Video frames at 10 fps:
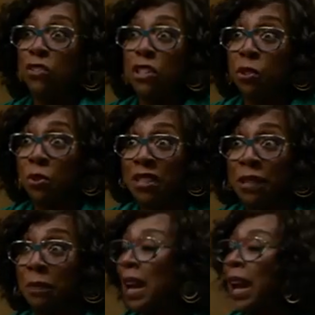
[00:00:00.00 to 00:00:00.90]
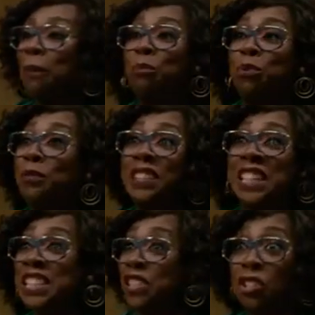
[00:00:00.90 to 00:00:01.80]
seduce him and prove that
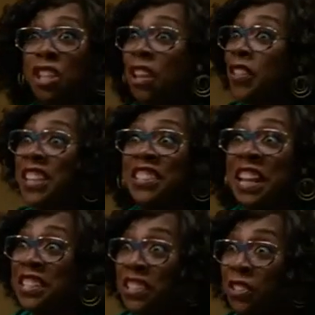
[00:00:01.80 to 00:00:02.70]
he's just another dirty